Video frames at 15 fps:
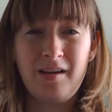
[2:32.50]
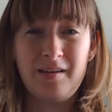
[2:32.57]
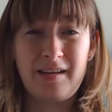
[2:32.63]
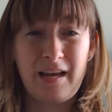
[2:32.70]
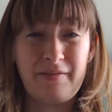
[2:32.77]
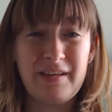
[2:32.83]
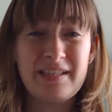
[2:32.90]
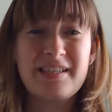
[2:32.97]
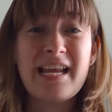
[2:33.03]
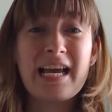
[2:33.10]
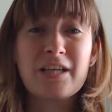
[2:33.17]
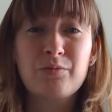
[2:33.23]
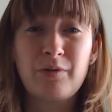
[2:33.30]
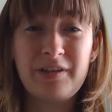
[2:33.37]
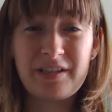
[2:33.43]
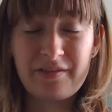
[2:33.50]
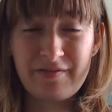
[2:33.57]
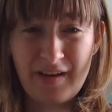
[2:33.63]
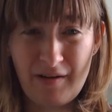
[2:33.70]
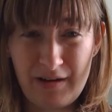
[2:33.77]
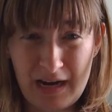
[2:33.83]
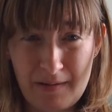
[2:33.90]
Now this next one is a
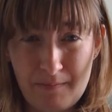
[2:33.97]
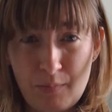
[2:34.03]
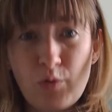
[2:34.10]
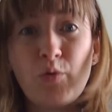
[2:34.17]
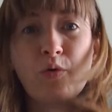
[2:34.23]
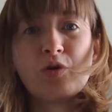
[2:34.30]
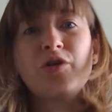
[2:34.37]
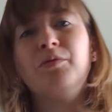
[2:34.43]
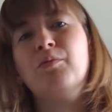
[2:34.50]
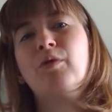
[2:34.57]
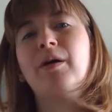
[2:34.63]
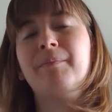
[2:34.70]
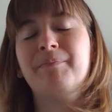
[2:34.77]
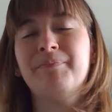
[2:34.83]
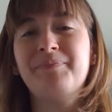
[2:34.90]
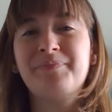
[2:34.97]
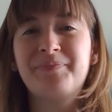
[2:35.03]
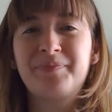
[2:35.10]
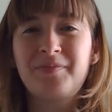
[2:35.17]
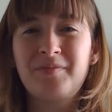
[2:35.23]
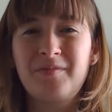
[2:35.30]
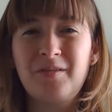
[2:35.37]
very important one.
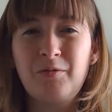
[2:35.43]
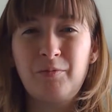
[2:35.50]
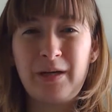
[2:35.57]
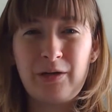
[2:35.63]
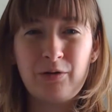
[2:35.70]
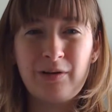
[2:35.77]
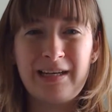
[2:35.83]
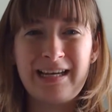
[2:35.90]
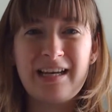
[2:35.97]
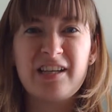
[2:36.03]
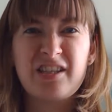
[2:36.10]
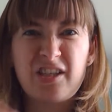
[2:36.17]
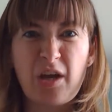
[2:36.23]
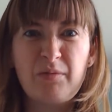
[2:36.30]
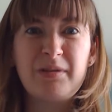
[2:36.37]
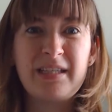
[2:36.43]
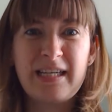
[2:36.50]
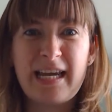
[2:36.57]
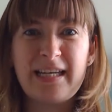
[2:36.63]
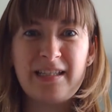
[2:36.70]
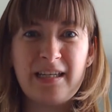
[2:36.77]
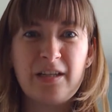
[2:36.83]
We call it
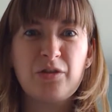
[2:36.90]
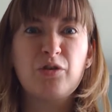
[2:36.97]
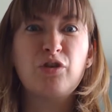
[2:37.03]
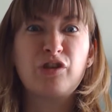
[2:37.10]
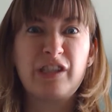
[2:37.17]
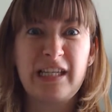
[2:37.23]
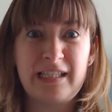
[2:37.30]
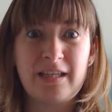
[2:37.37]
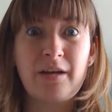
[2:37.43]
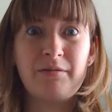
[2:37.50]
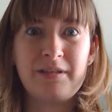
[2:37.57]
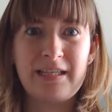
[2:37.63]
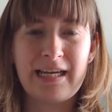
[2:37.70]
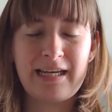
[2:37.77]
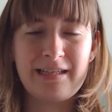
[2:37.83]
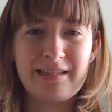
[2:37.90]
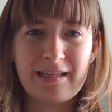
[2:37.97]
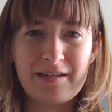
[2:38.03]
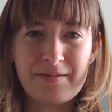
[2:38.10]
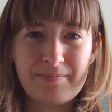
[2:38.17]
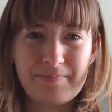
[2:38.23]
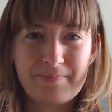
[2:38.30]
associated or
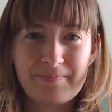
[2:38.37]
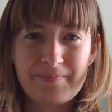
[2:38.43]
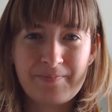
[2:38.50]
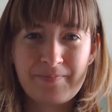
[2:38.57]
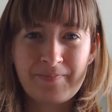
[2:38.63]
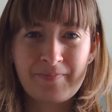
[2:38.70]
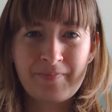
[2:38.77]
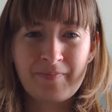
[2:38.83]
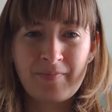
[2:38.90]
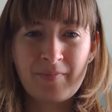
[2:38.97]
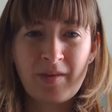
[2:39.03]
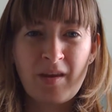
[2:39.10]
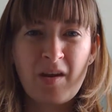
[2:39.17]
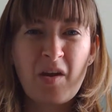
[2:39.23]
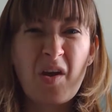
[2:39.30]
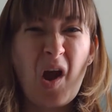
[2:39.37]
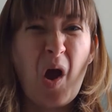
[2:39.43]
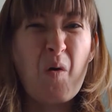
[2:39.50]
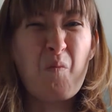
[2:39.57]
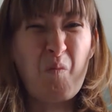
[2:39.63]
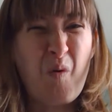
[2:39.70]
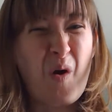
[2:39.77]
dissociated.
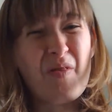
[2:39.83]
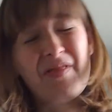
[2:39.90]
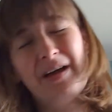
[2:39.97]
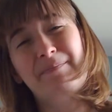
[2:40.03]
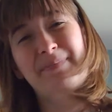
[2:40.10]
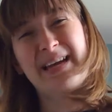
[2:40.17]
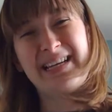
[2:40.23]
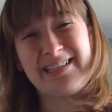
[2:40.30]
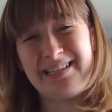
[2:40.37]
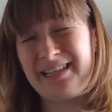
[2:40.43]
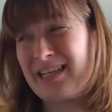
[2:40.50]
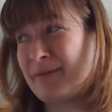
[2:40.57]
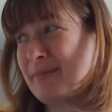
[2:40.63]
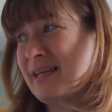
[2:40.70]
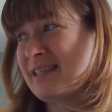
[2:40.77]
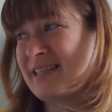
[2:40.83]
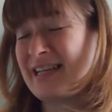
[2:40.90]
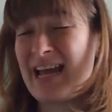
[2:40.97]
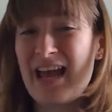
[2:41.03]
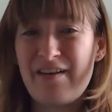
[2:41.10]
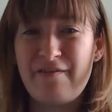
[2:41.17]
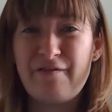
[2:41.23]
And what that basically means in
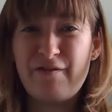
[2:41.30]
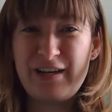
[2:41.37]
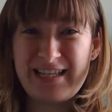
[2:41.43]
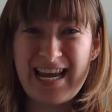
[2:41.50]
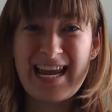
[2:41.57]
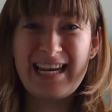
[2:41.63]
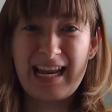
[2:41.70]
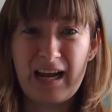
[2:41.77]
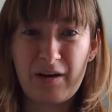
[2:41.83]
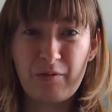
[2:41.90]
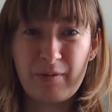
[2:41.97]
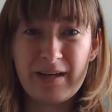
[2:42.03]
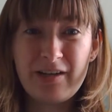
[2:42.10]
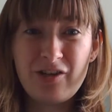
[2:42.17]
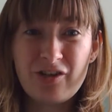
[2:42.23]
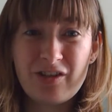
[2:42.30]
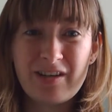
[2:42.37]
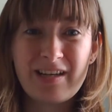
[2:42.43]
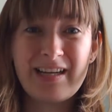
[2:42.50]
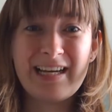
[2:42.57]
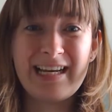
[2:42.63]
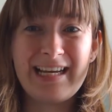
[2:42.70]
everyday language
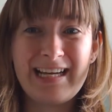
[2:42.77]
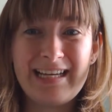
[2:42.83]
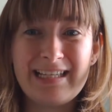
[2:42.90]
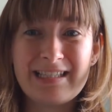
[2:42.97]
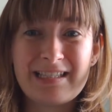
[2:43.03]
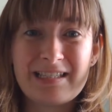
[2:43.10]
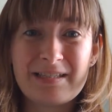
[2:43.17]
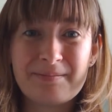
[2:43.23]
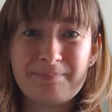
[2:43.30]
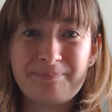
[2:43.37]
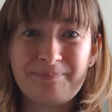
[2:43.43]
is,